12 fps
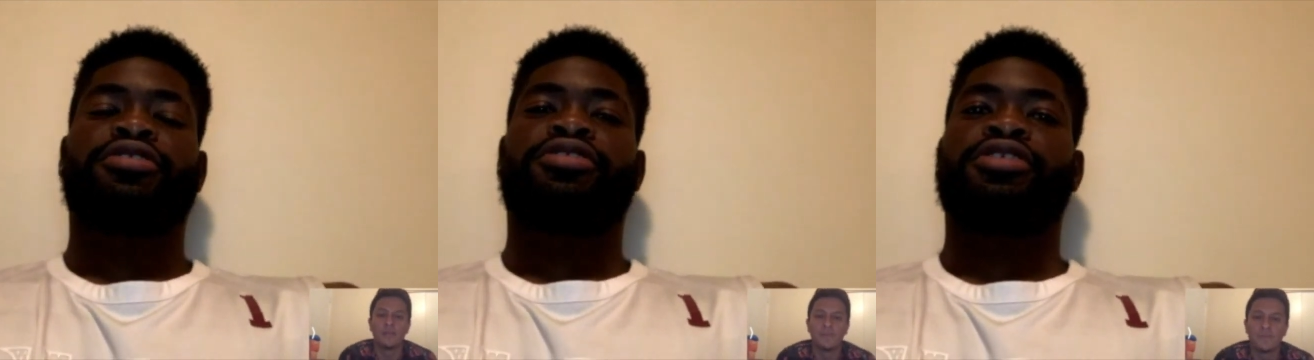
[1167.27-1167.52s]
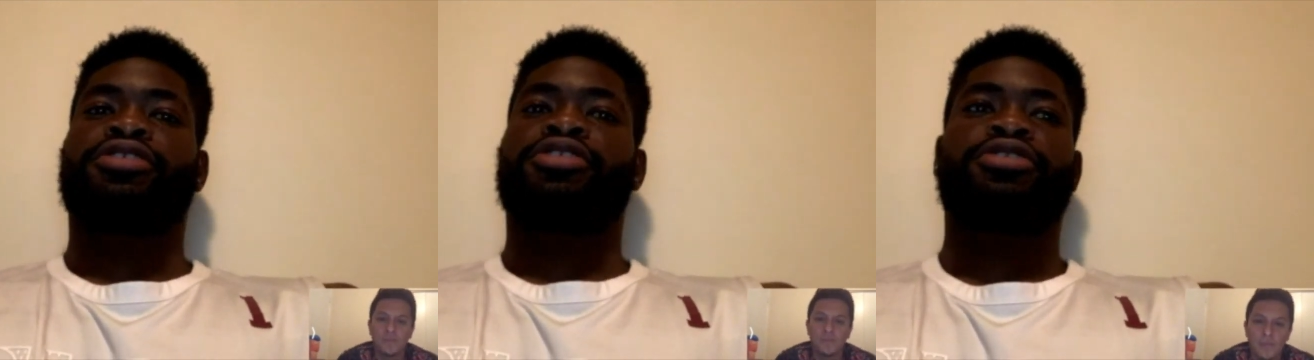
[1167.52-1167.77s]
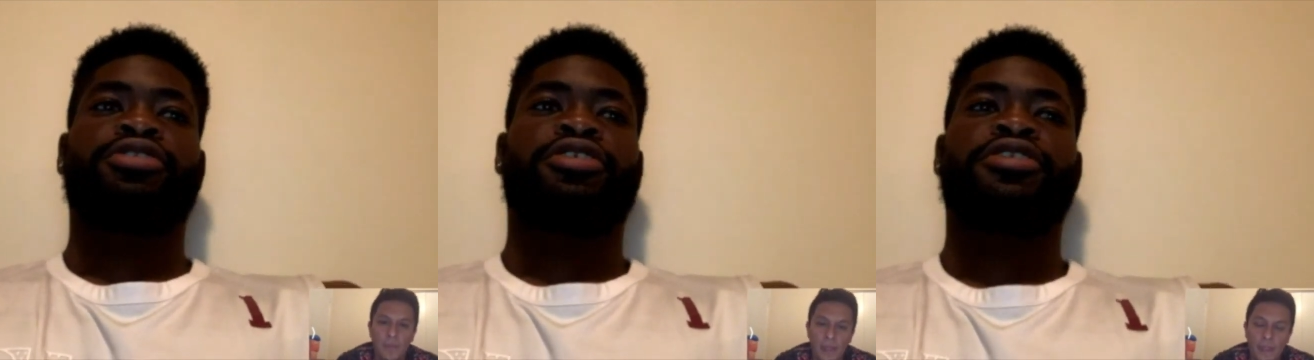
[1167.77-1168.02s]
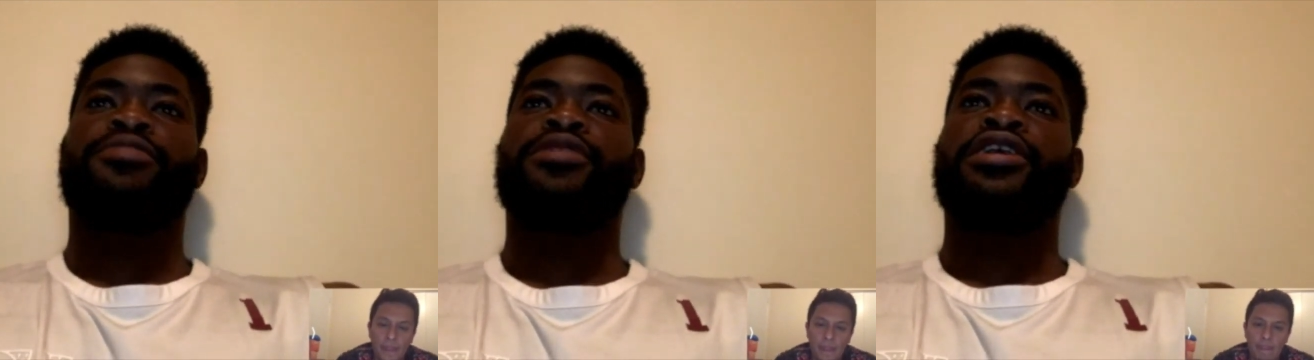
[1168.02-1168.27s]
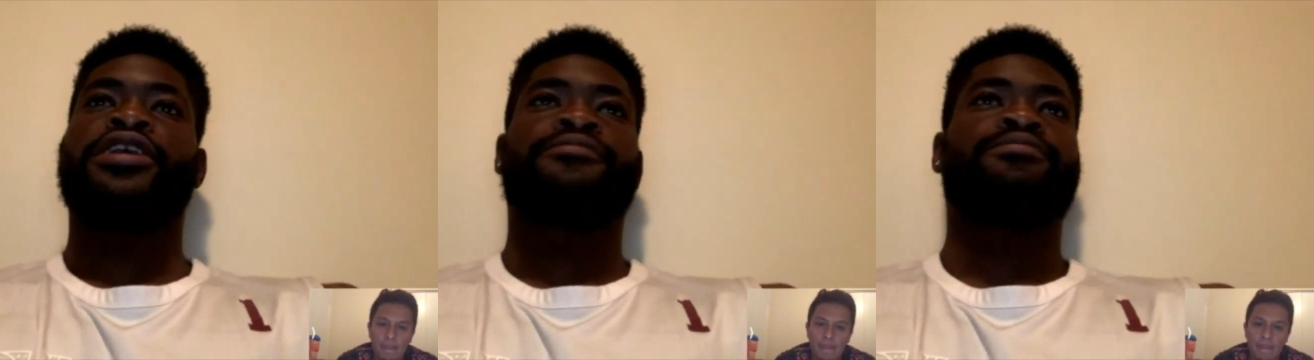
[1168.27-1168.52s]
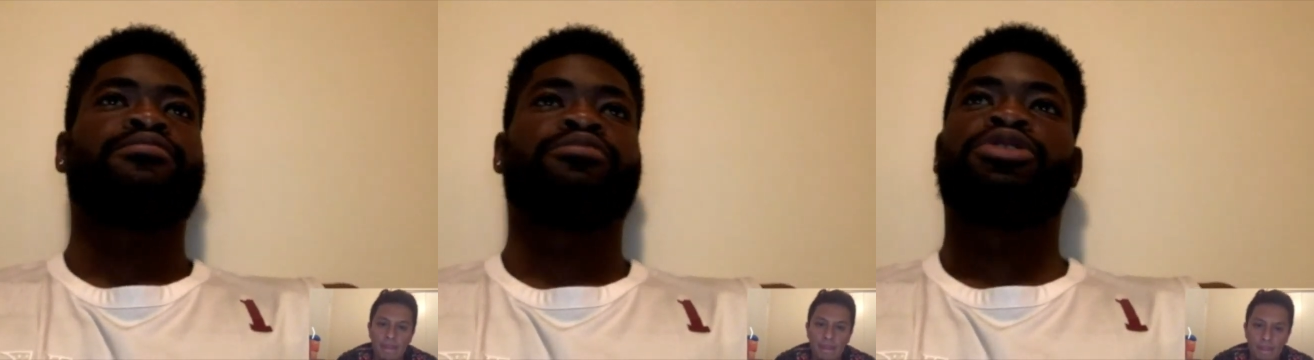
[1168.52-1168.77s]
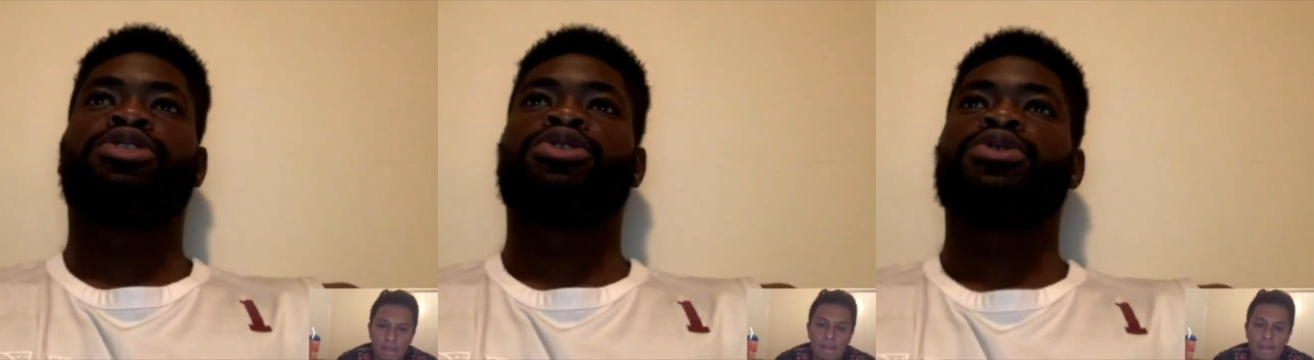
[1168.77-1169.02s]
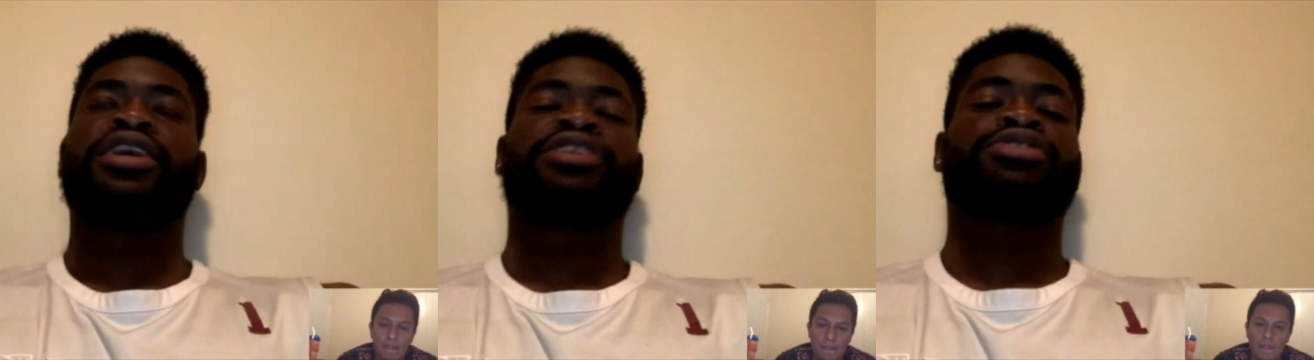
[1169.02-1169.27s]
Speaker 1: just come up,
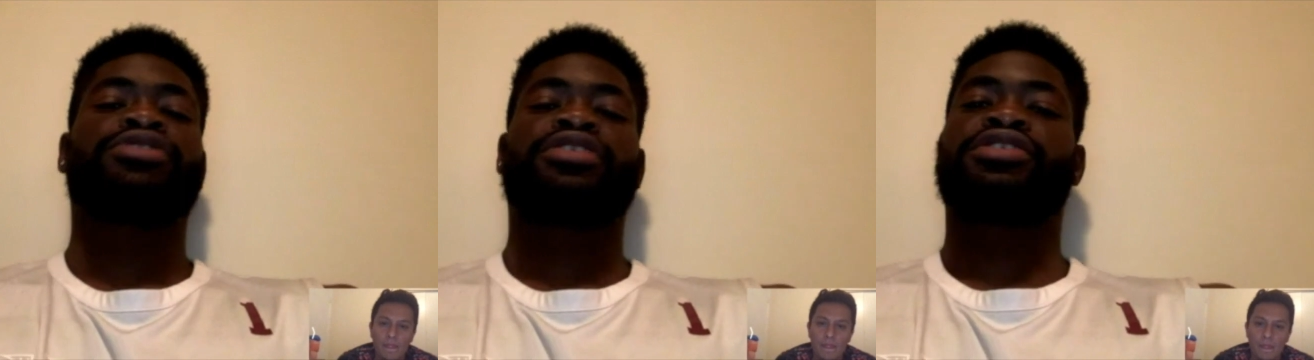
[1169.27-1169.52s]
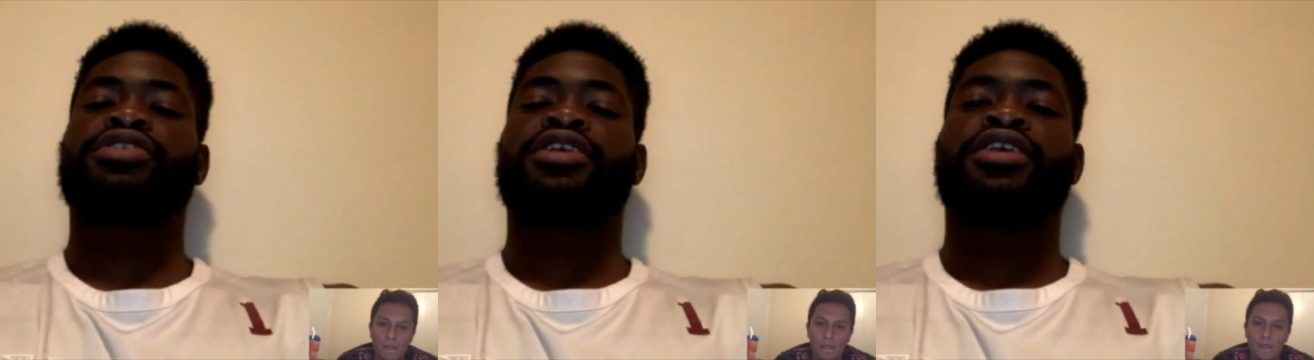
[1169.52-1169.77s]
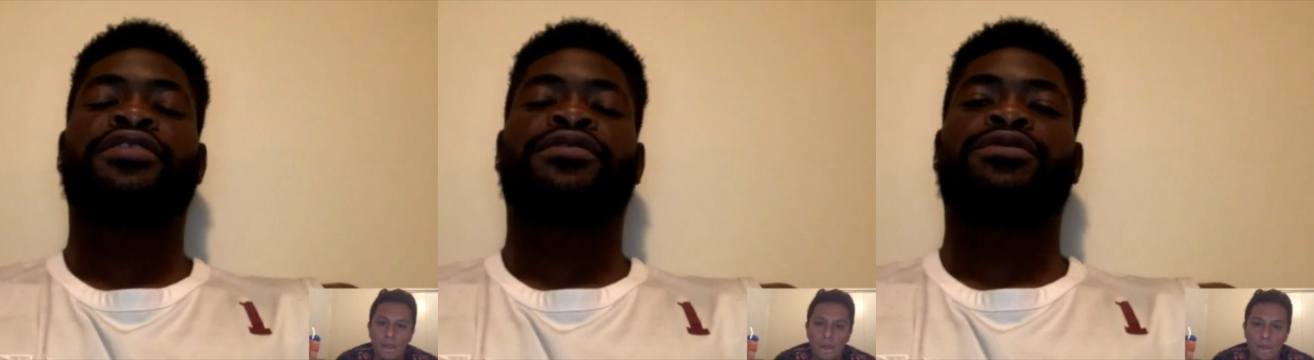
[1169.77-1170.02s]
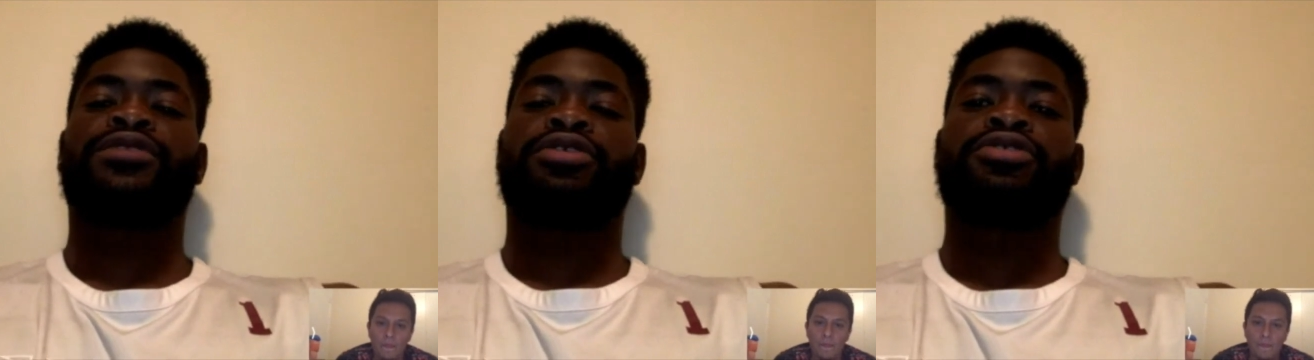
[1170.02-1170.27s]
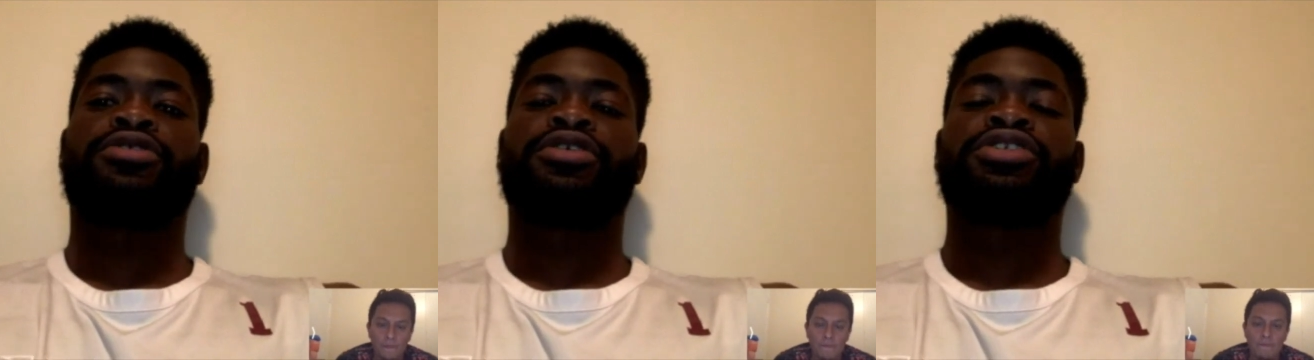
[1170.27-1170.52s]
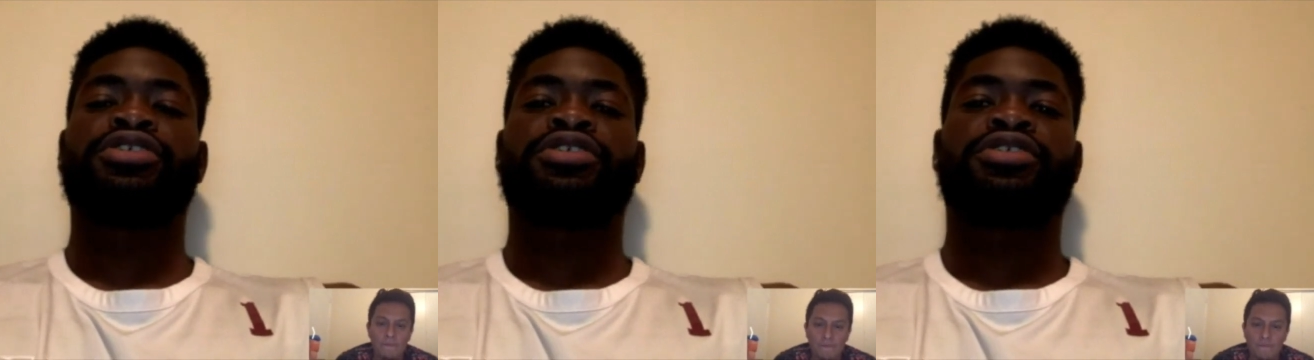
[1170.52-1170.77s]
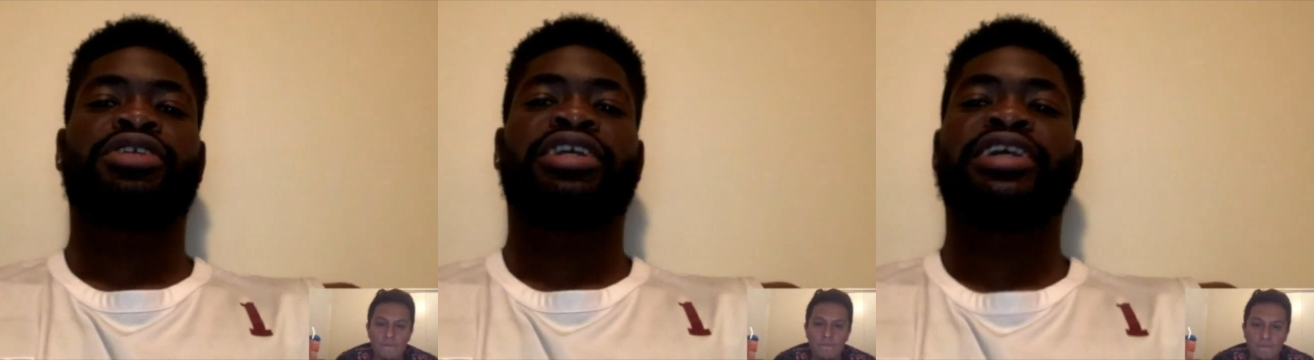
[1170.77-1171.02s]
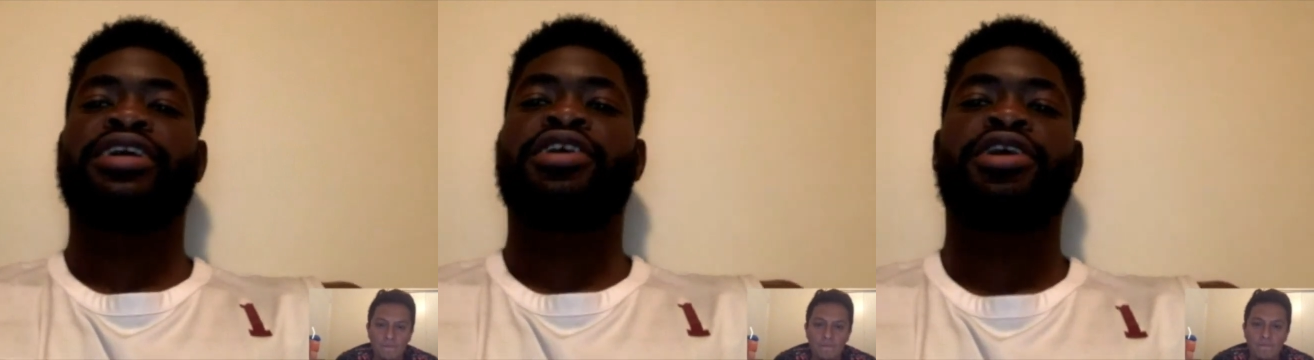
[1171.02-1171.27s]
do extra stuff with the coaches,
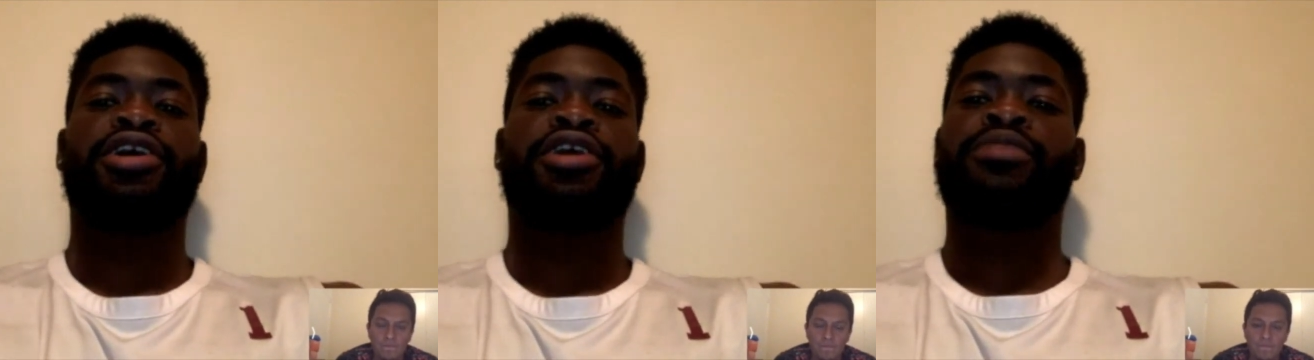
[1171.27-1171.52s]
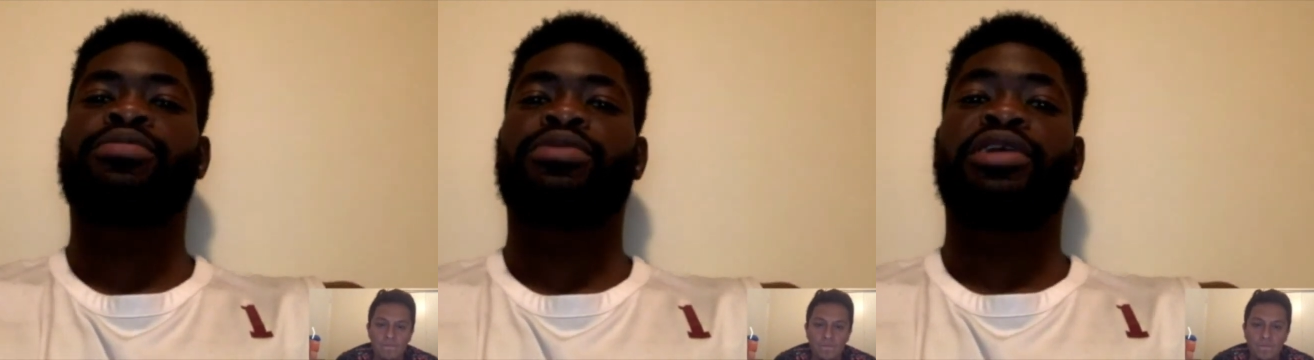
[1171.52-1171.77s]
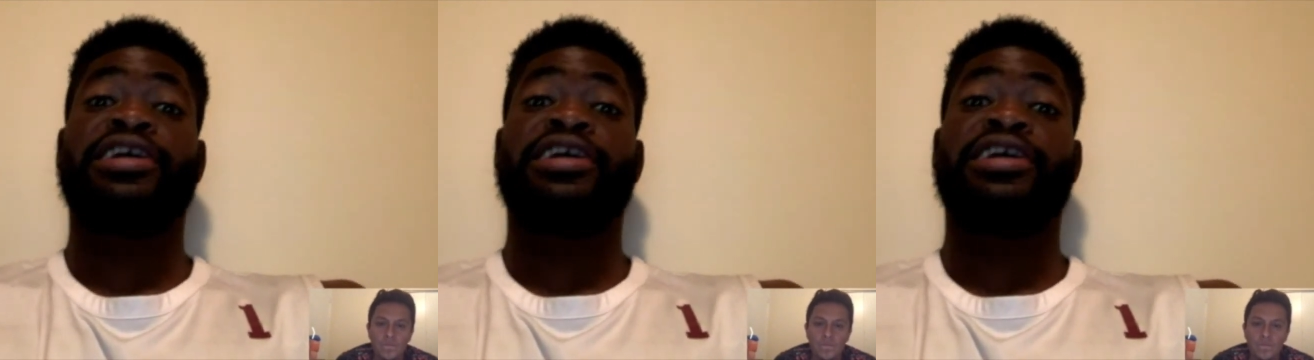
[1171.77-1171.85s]
get help,